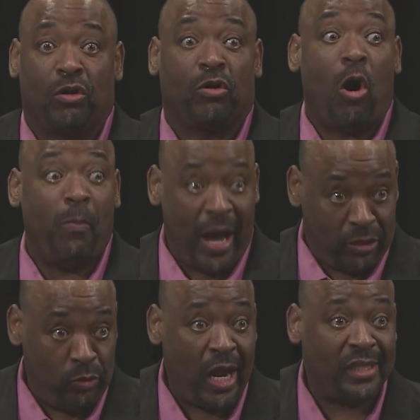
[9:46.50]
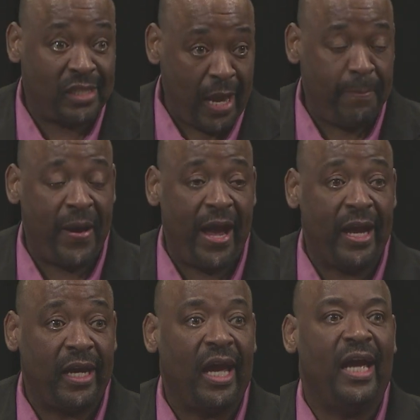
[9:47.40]
Go back through that same
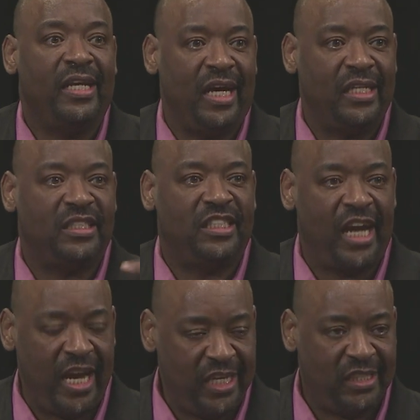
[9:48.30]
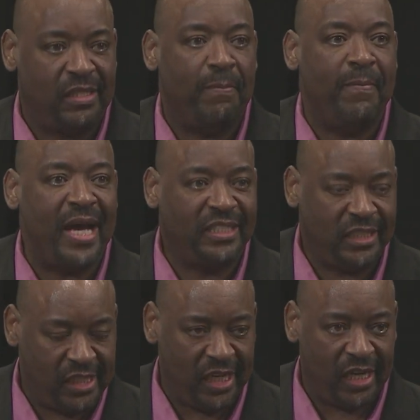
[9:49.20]
pain and then change the
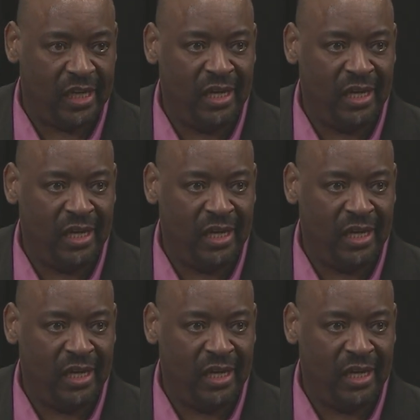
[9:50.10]
messaging